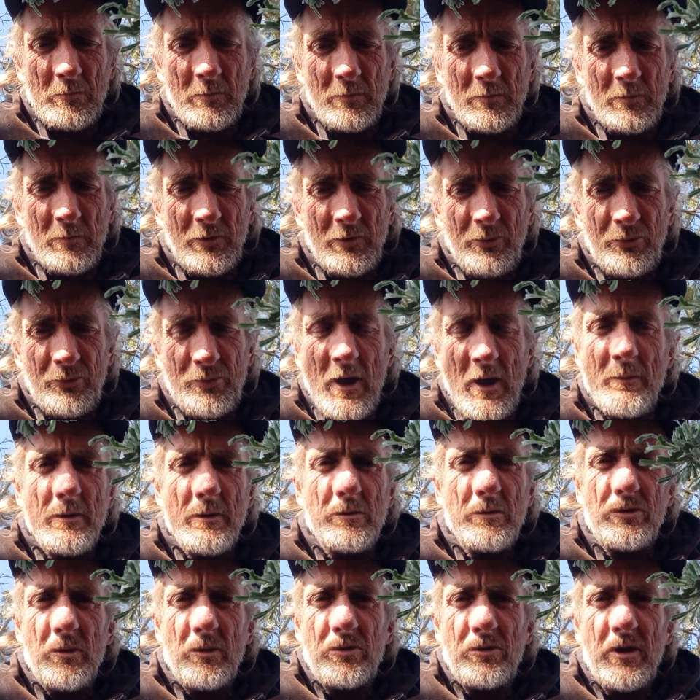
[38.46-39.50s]
7
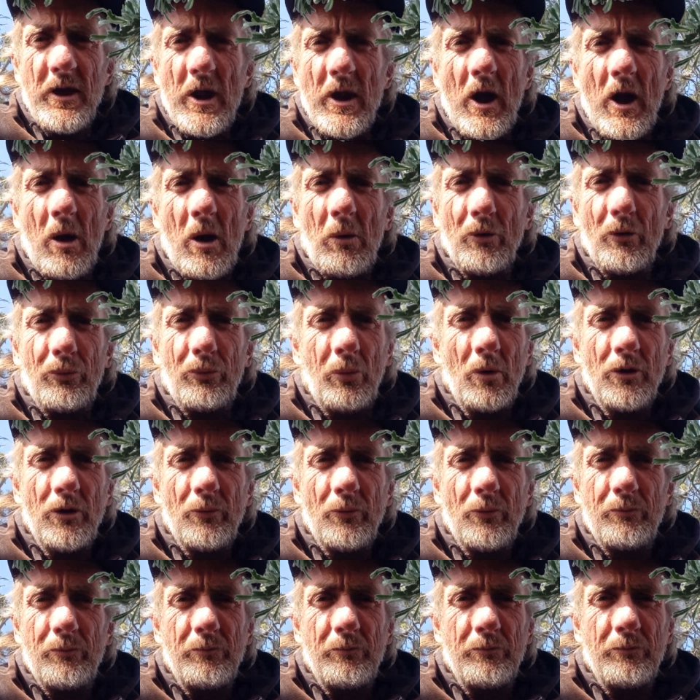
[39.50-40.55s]
to 10 hours worth of
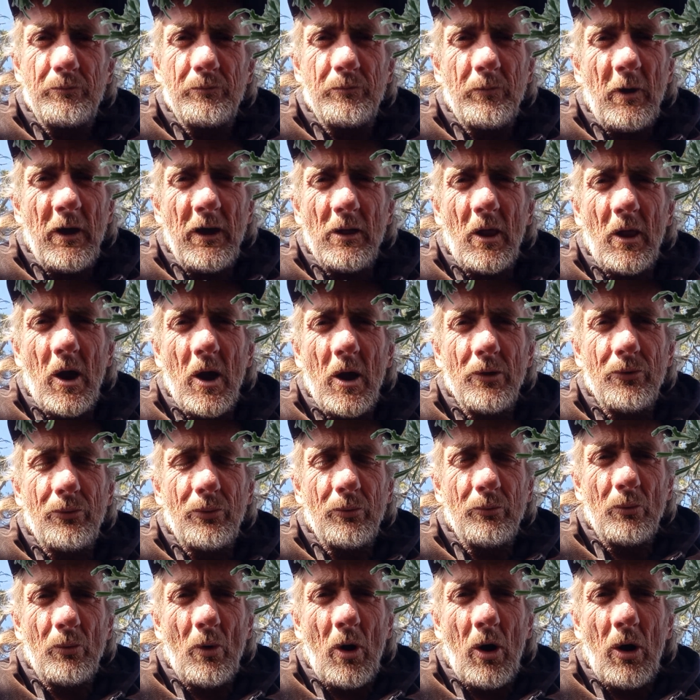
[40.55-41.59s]
headlines
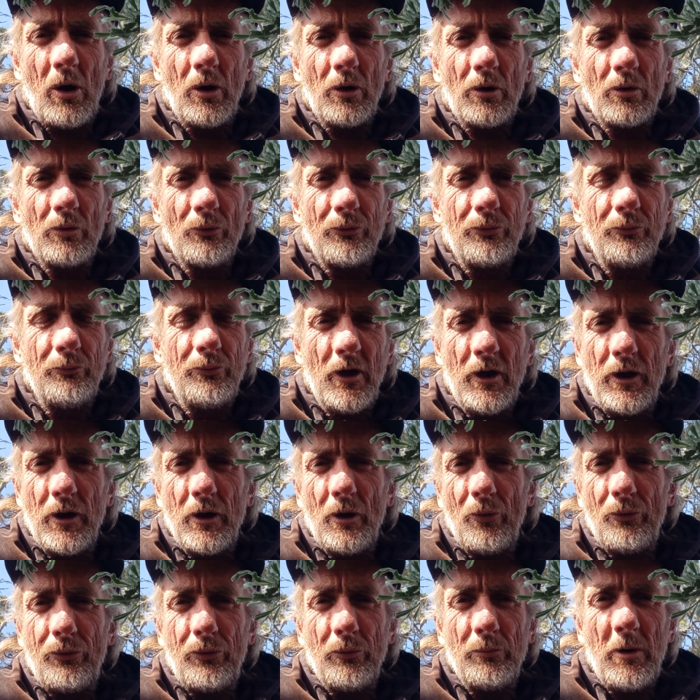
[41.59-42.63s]
and articles and
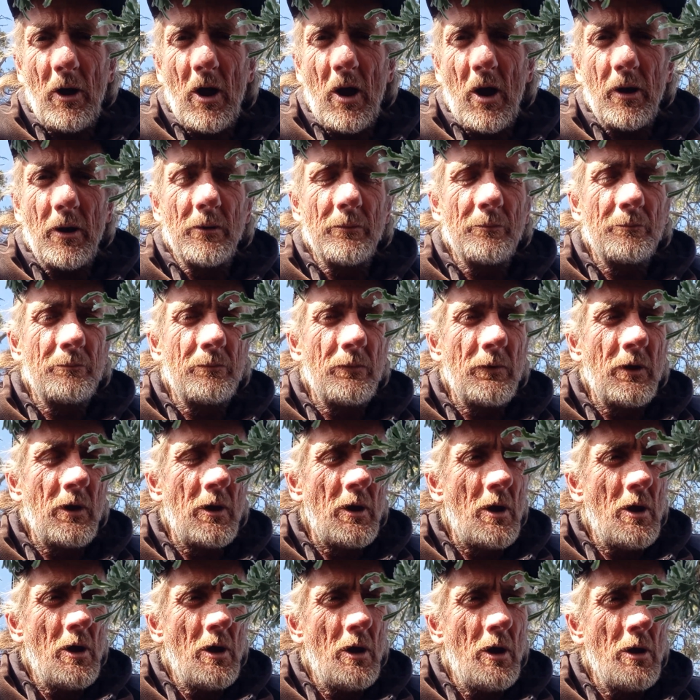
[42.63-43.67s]
videos about it,
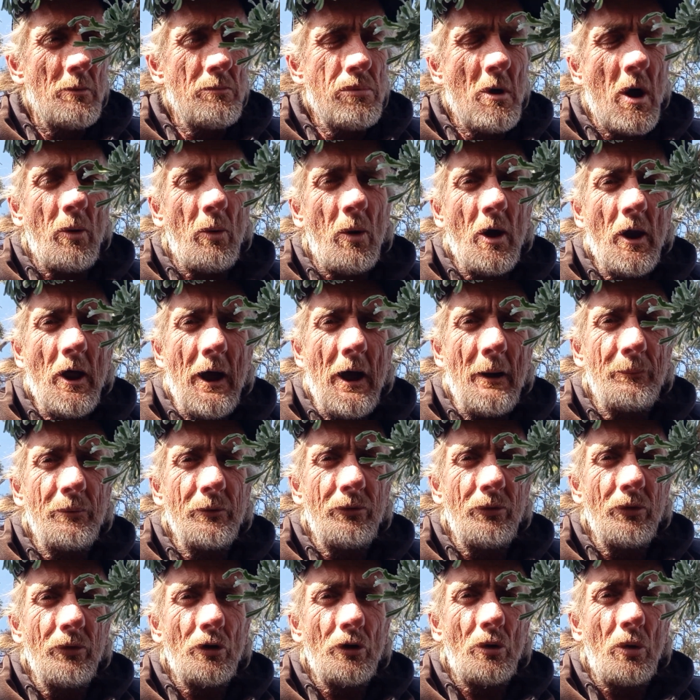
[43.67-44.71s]
about what happened
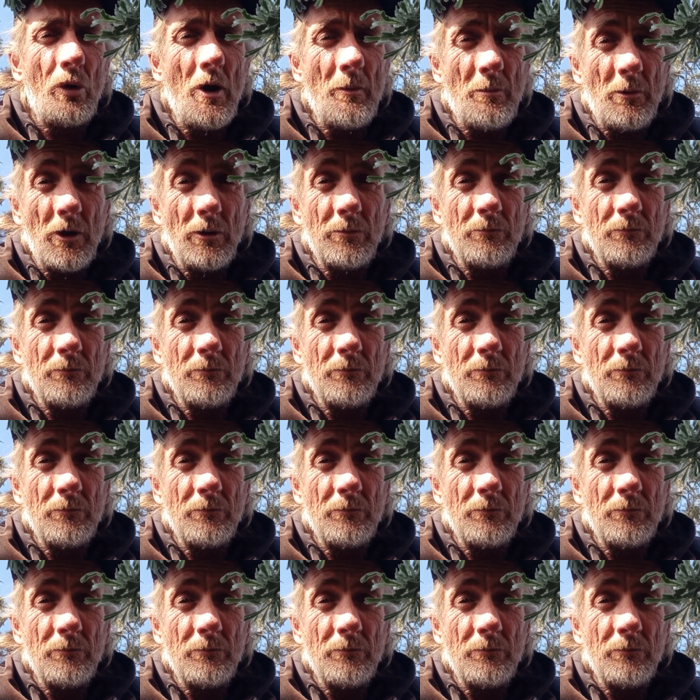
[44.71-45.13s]
to the Kremlin.